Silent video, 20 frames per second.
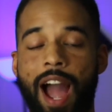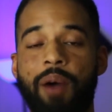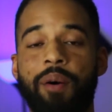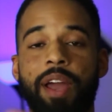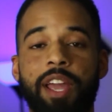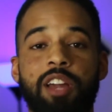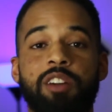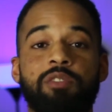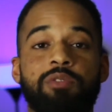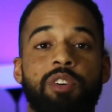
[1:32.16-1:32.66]
I
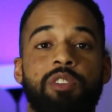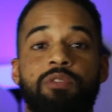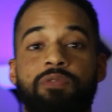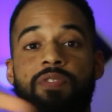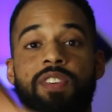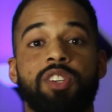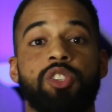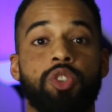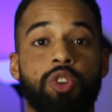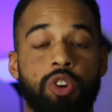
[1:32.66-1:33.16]
convert
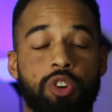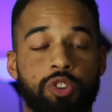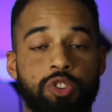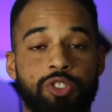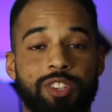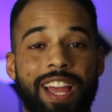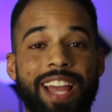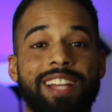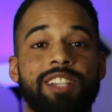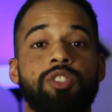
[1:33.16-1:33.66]

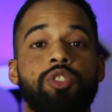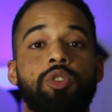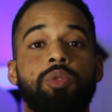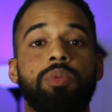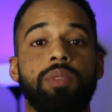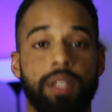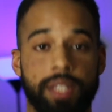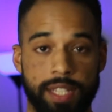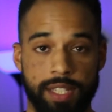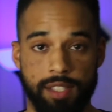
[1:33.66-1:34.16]
visitors into
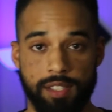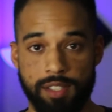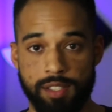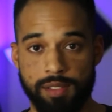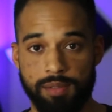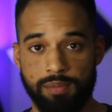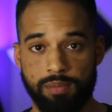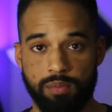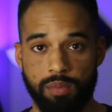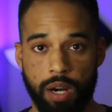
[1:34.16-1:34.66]
leads,
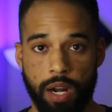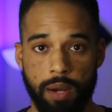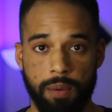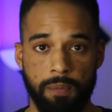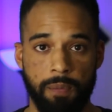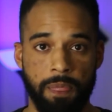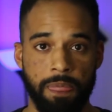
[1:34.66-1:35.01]
right?